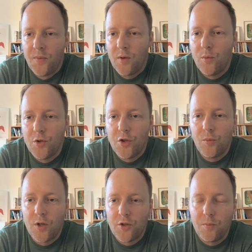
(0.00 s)
Wouldn't you
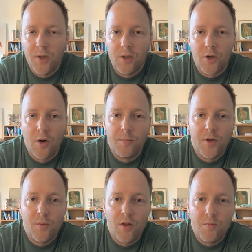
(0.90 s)
want to build a
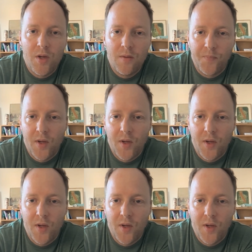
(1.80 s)
company with me?